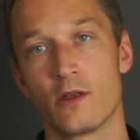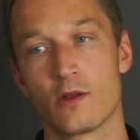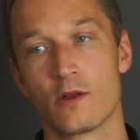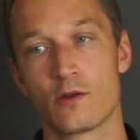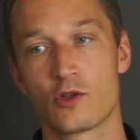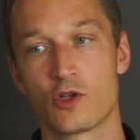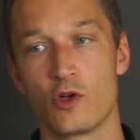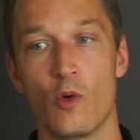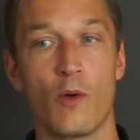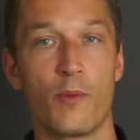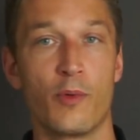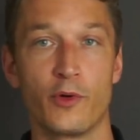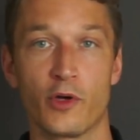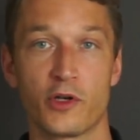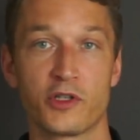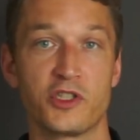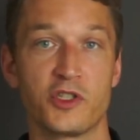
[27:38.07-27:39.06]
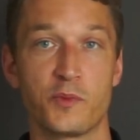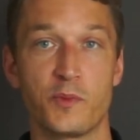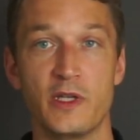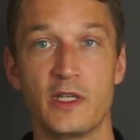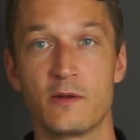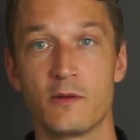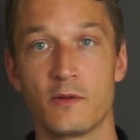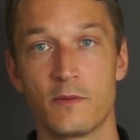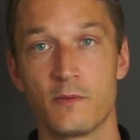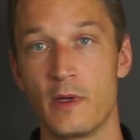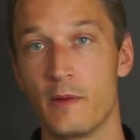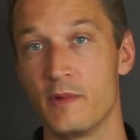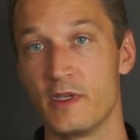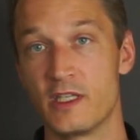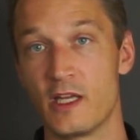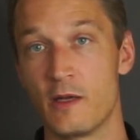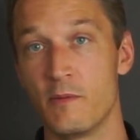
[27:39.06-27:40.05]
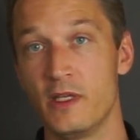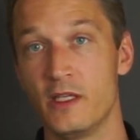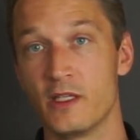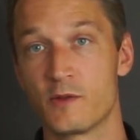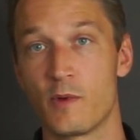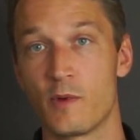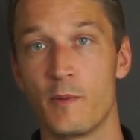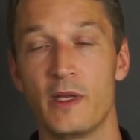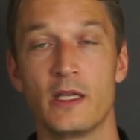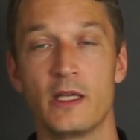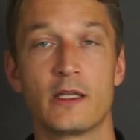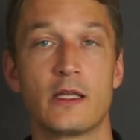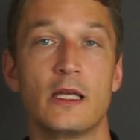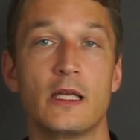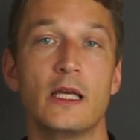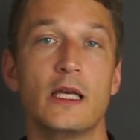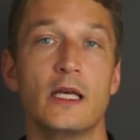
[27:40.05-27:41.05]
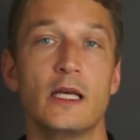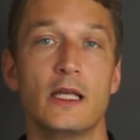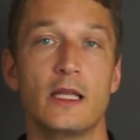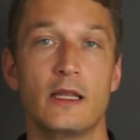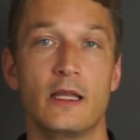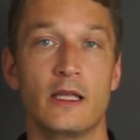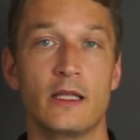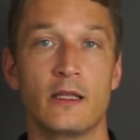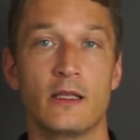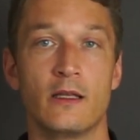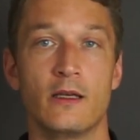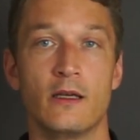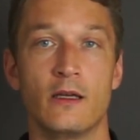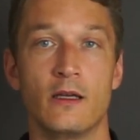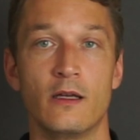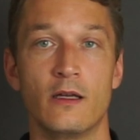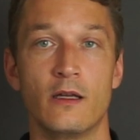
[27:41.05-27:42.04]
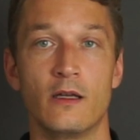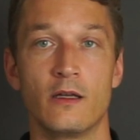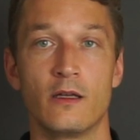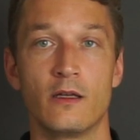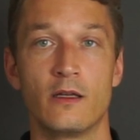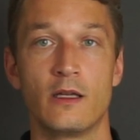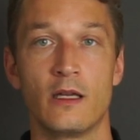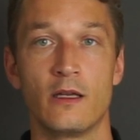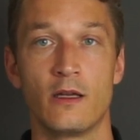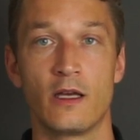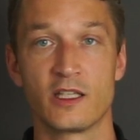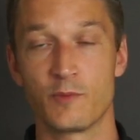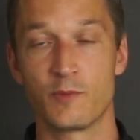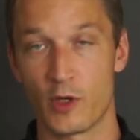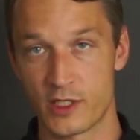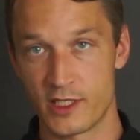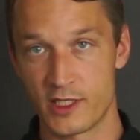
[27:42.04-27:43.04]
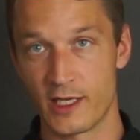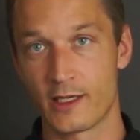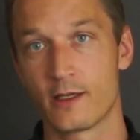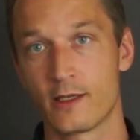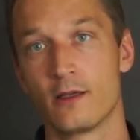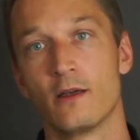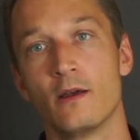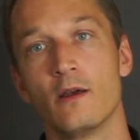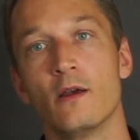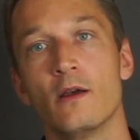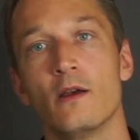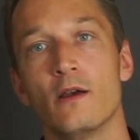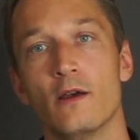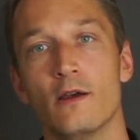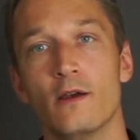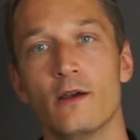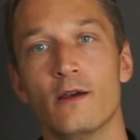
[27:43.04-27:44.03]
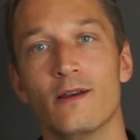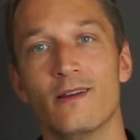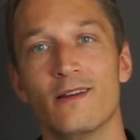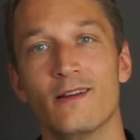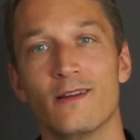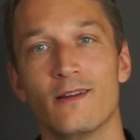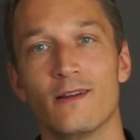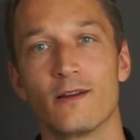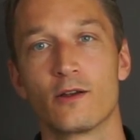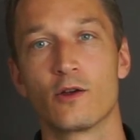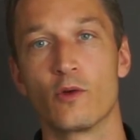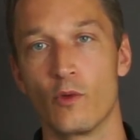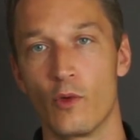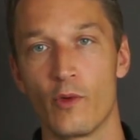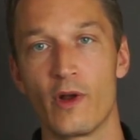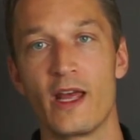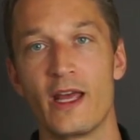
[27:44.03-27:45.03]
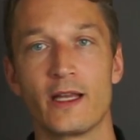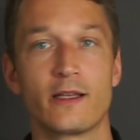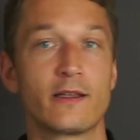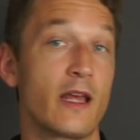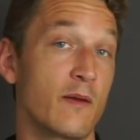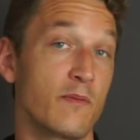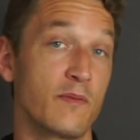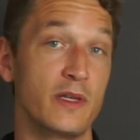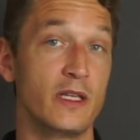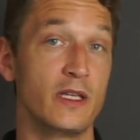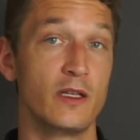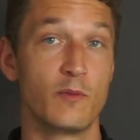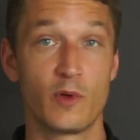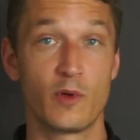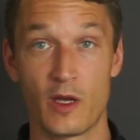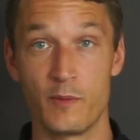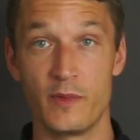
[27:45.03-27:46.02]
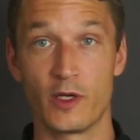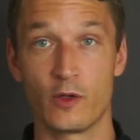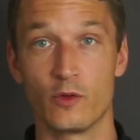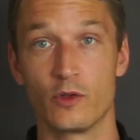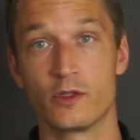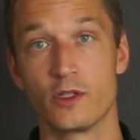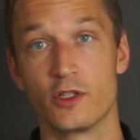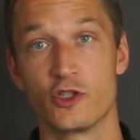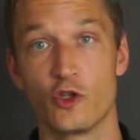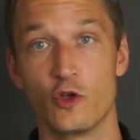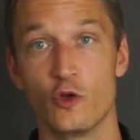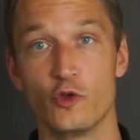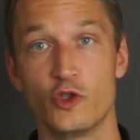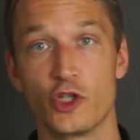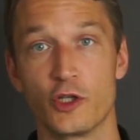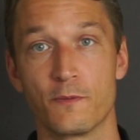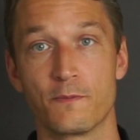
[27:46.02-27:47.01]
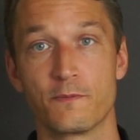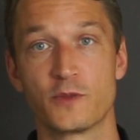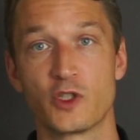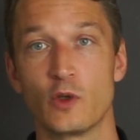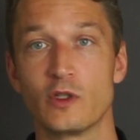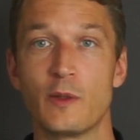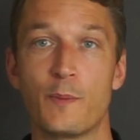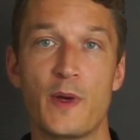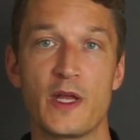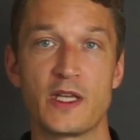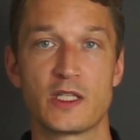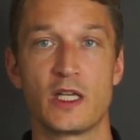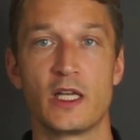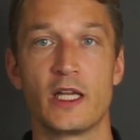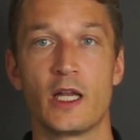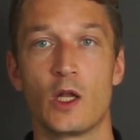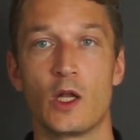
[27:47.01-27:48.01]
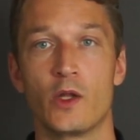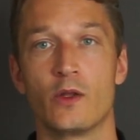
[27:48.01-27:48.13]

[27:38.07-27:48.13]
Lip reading: slower production speed, maybe 10 meters per minute, then a spot tech corona head can be a good solution. So it depends a little